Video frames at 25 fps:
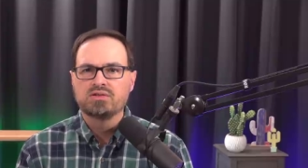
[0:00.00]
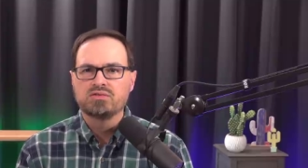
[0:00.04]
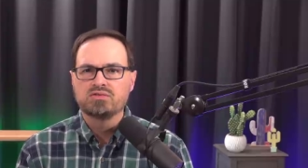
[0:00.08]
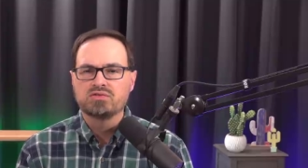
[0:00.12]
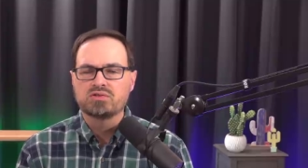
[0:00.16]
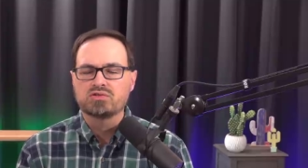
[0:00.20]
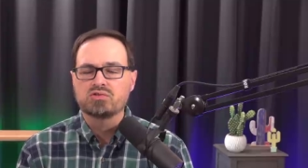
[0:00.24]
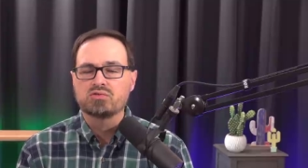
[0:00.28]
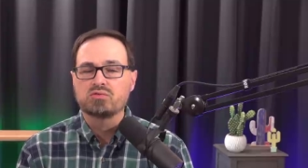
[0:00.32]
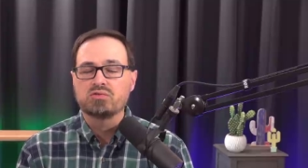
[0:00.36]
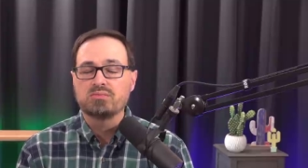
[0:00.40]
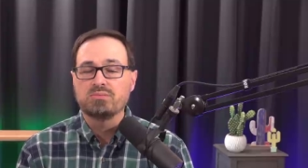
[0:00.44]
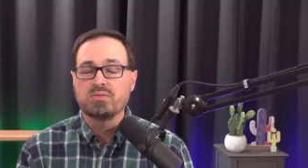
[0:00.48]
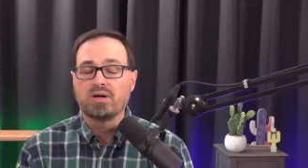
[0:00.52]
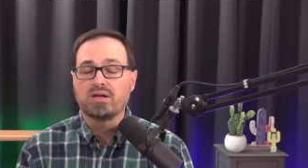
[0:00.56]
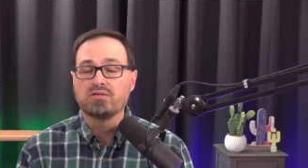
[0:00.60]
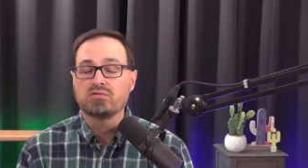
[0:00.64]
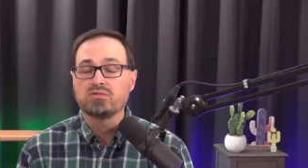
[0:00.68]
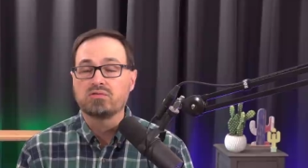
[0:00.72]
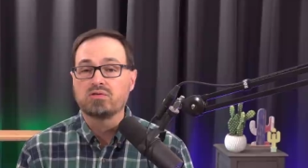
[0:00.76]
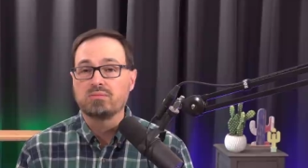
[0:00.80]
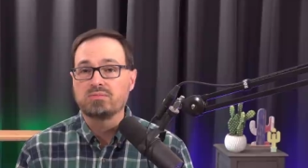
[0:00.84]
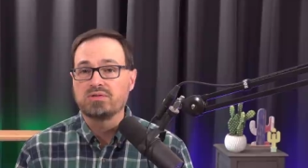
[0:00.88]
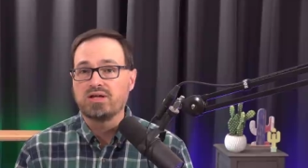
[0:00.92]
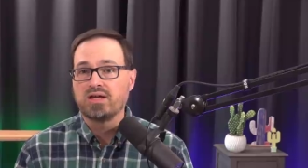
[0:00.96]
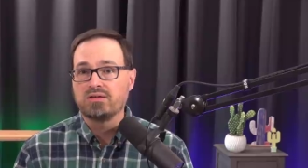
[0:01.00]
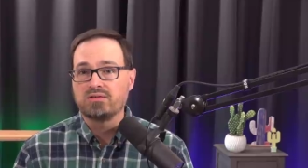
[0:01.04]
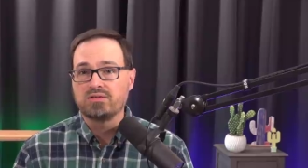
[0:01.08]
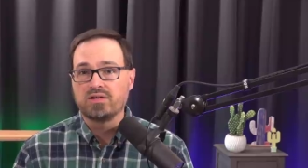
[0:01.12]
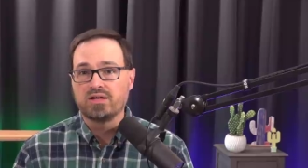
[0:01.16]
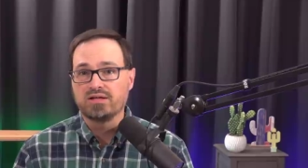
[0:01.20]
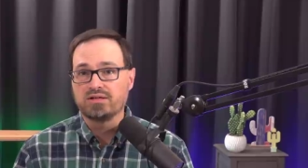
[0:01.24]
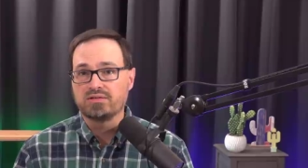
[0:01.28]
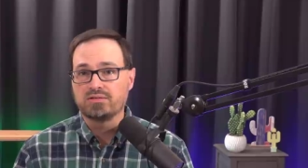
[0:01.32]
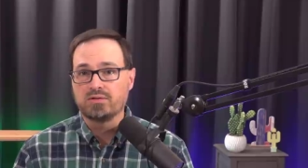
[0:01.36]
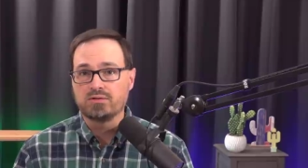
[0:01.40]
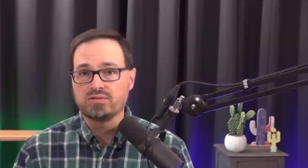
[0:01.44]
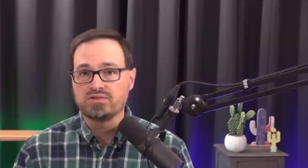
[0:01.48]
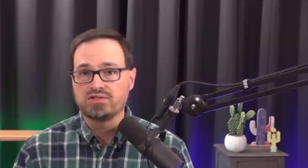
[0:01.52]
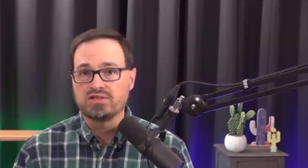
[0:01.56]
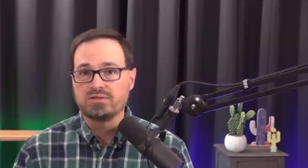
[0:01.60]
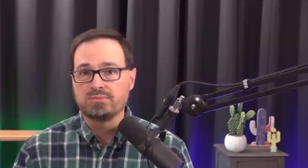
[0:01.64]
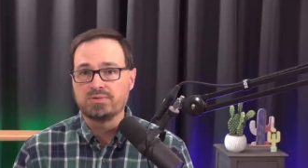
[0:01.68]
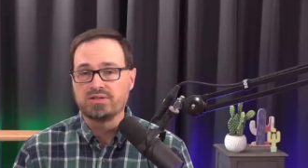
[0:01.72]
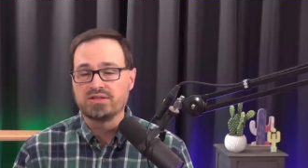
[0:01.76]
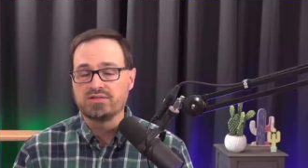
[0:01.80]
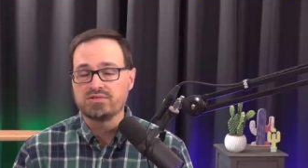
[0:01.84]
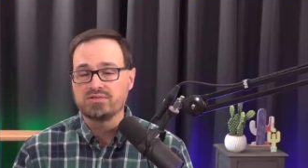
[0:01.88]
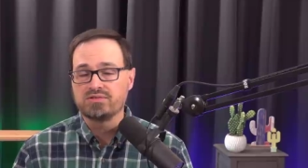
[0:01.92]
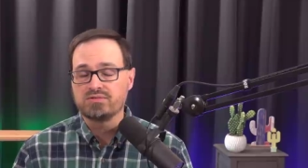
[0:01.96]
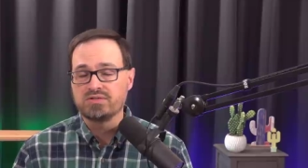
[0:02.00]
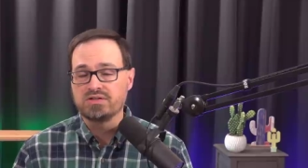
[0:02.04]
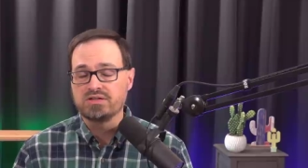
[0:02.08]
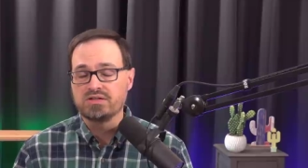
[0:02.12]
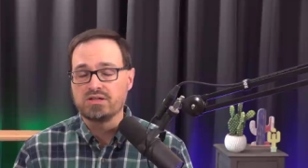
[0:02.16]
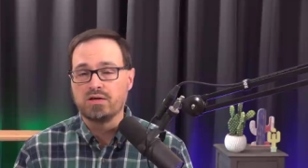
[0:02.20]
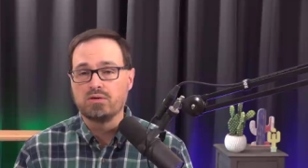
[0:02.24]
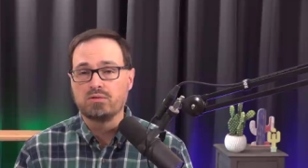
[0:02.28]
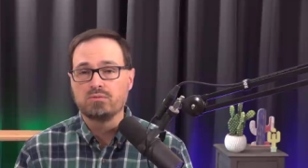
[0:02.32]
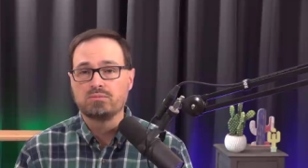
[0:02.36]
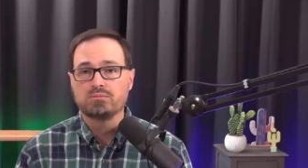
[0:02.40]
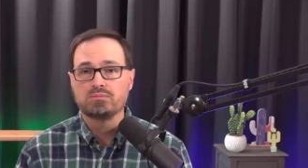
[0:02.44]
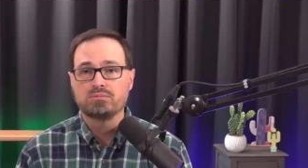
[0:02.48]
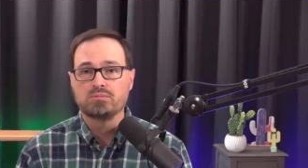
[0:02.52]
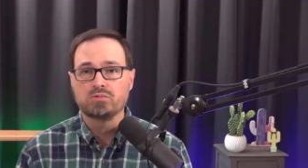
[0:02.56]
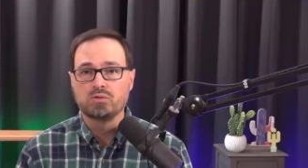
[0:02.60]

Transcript: Just a reminder, I'm not diagnosing you in this video,